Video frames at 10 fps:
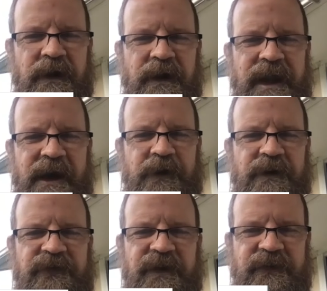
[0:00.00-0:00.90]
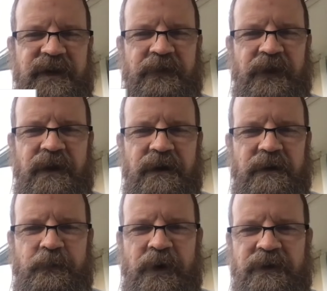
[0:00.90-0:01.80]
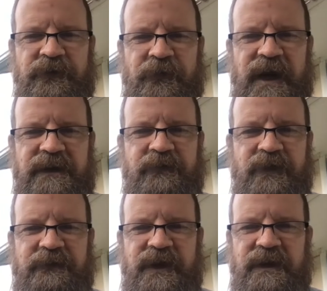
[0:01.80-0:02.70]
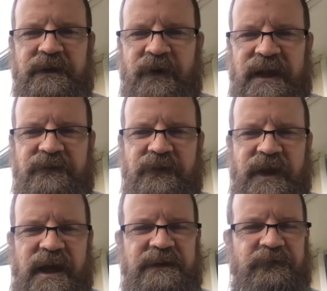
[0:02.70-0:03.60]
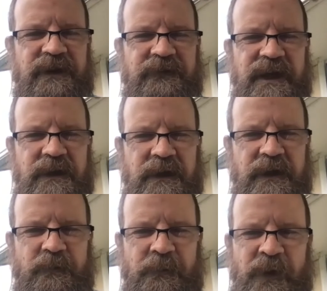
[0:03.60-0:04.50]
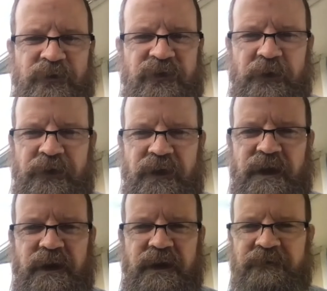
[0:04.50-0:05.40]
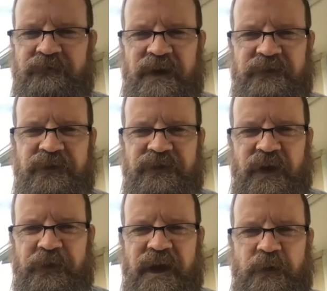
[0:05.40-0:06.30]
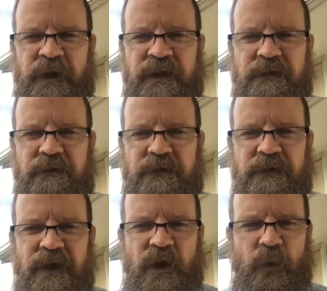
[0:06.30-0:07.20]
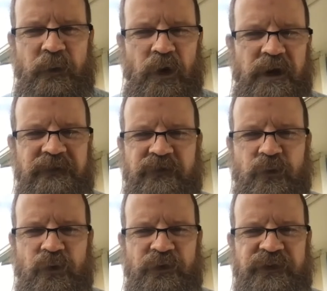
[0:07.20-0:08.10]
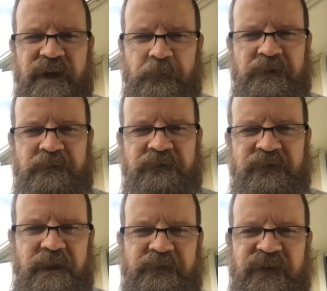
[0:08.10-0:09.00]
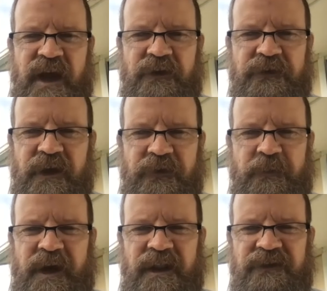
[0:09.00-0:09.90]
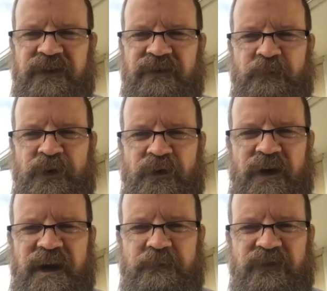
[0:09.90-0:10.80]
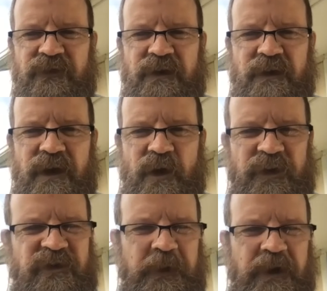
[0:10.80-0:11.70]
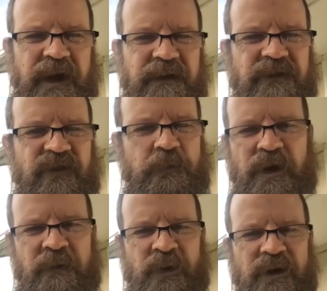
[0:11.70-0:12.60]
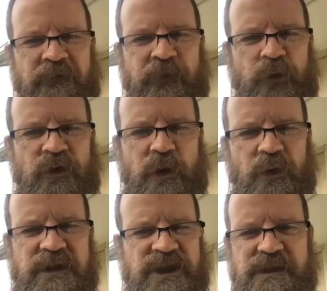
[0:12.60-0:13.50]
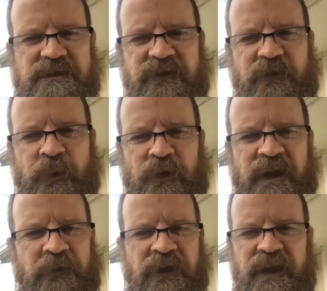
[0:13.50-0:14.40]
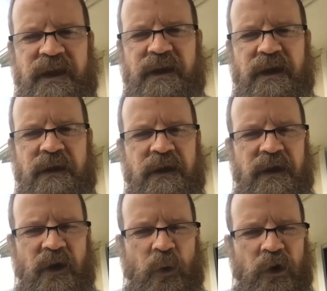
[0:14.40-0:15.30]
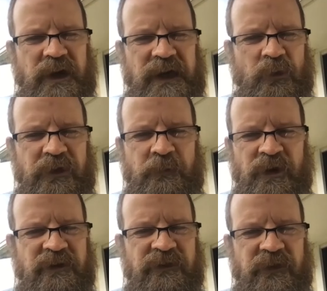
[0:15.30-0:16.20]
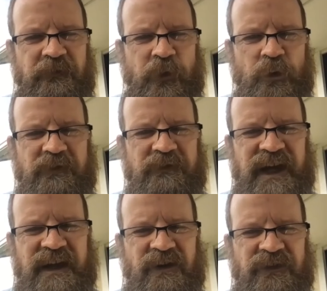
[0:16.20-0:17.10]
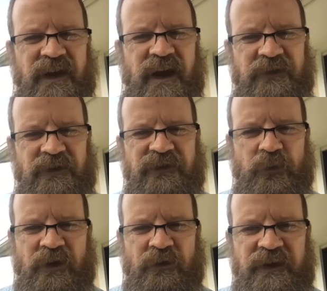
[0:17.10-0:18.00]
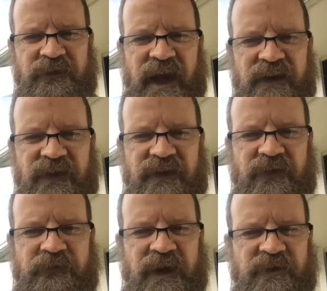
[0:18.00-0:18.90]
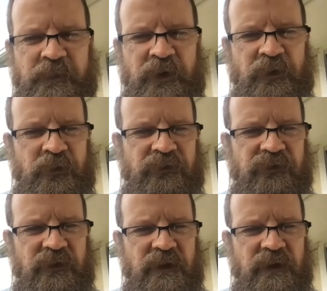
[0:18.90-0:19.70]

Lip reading: Now in our 16th year, Partners for Active Living advances active living, promotes healthy eating, and fosters health equity. We work in schools to help them develop sound, healthy policies and programs. We spearhead the Spartanburg Food Coalition to support healthy eating, working with emergency food providers and others to increase access to fresh produce.